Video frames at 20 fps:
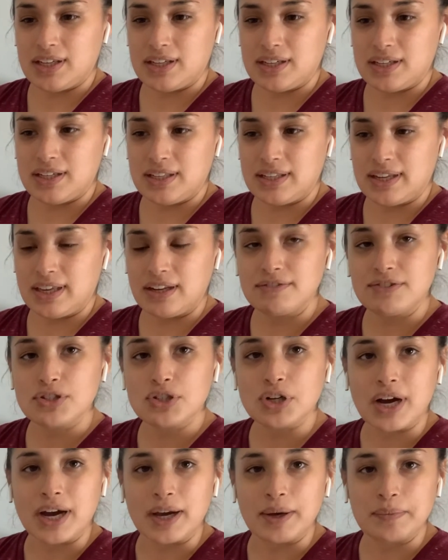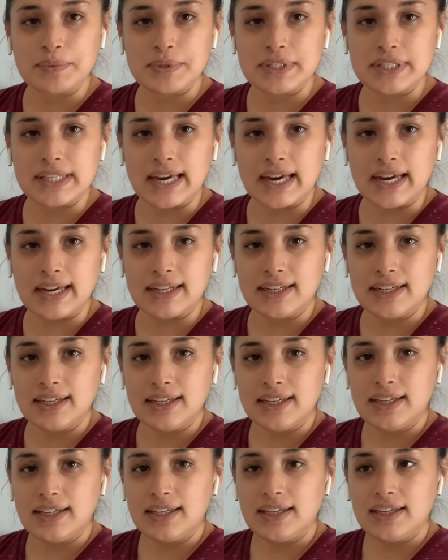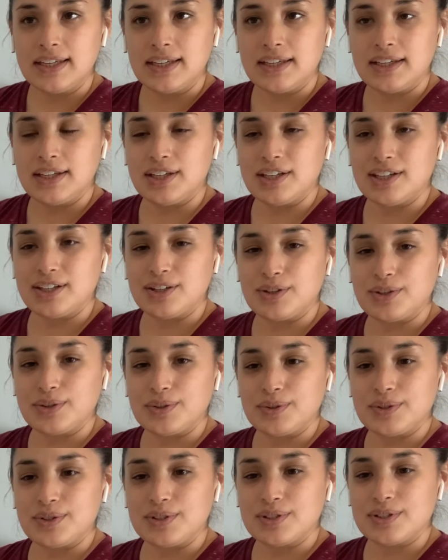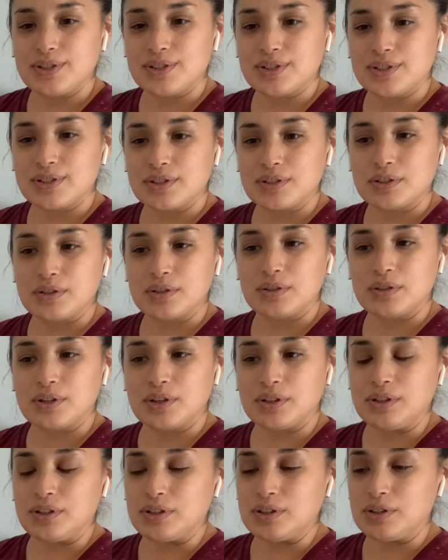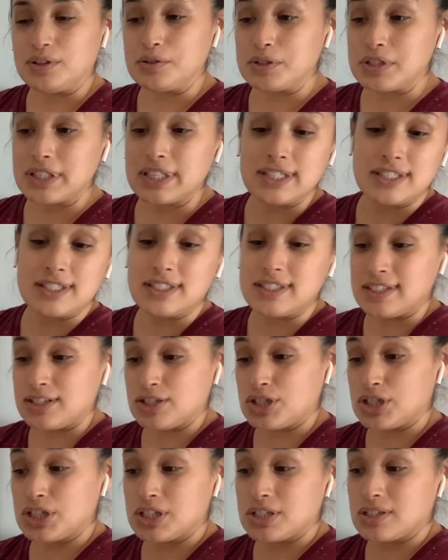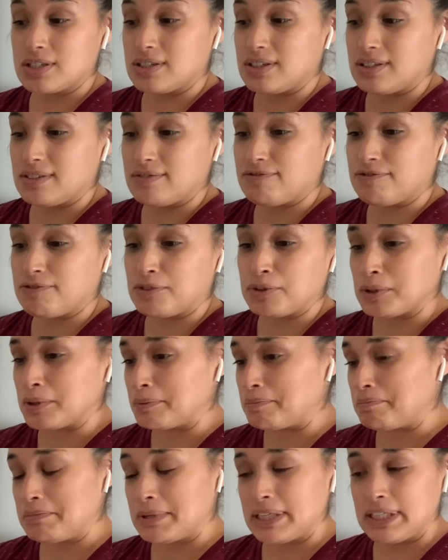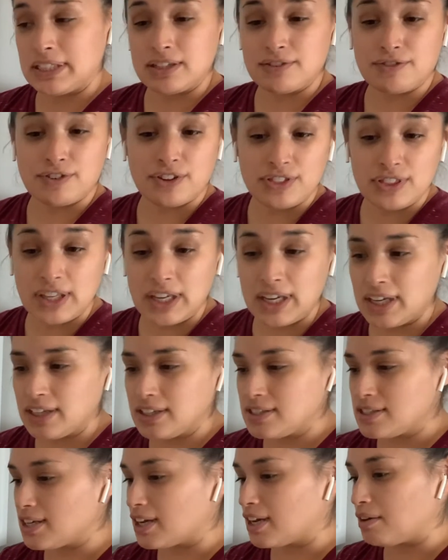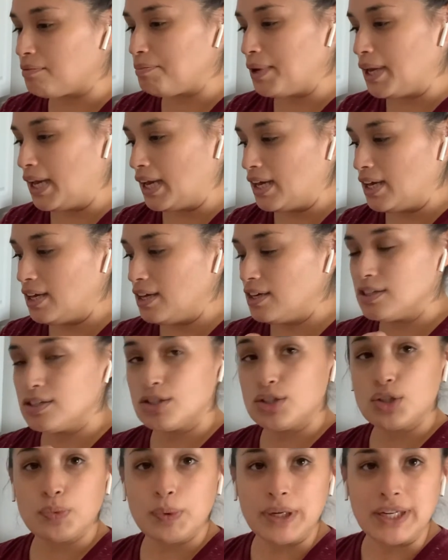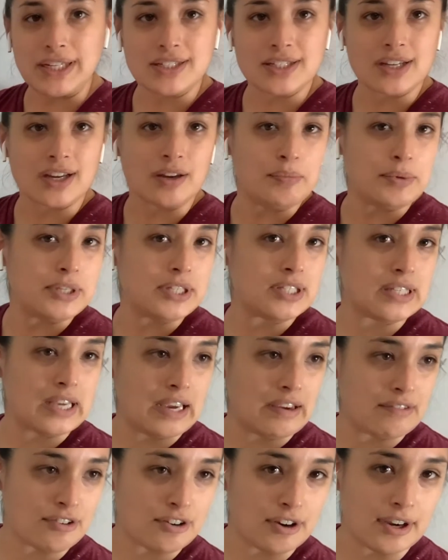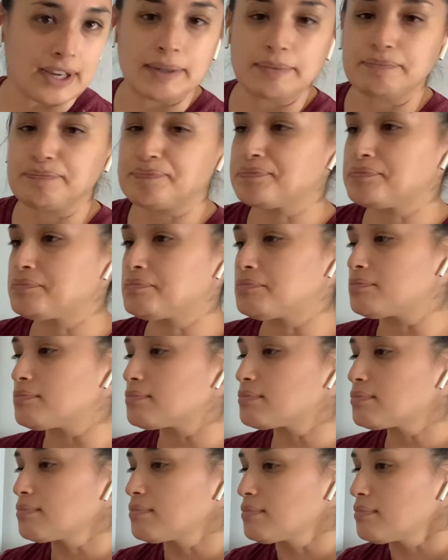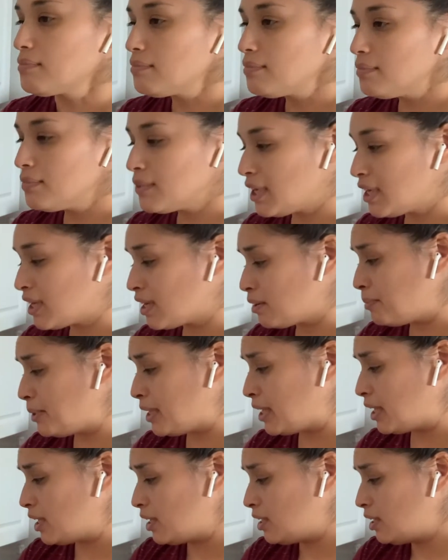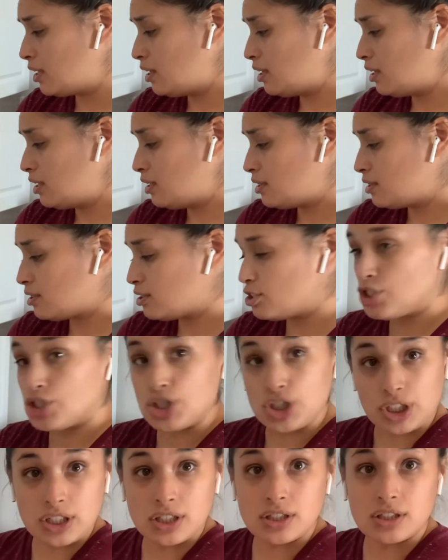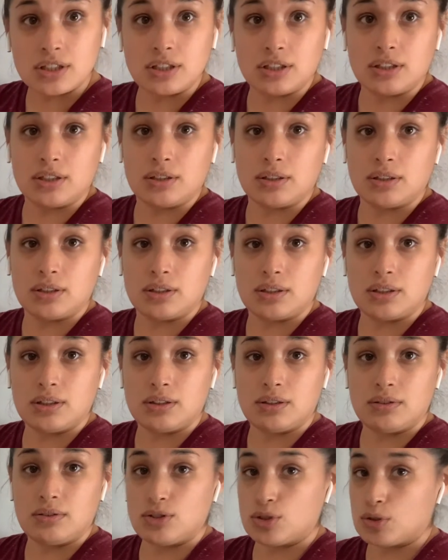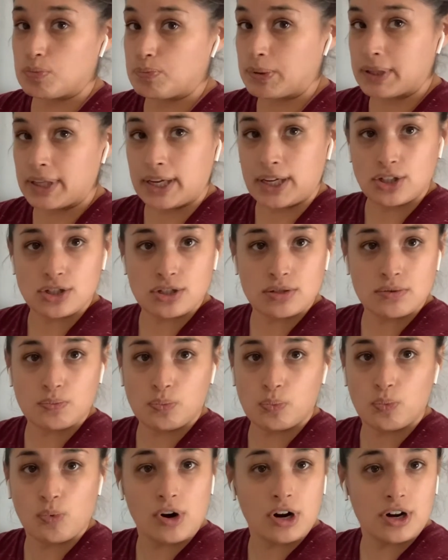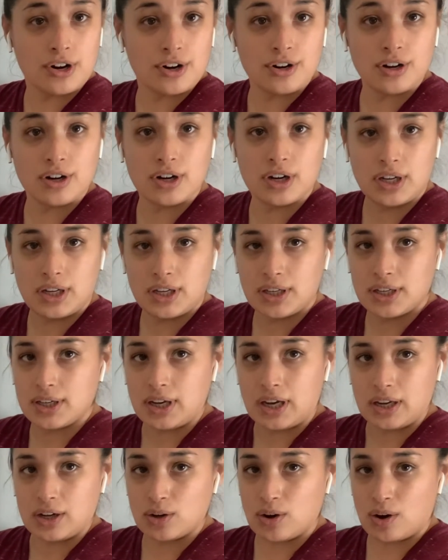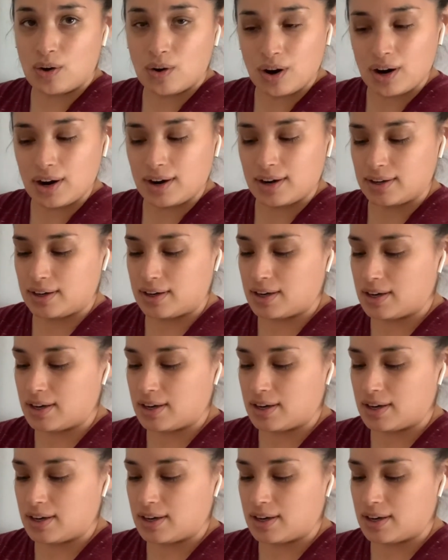native tribes that use this dish for many different things. It can be sweet, it can be savory, it can be just plain water and corn.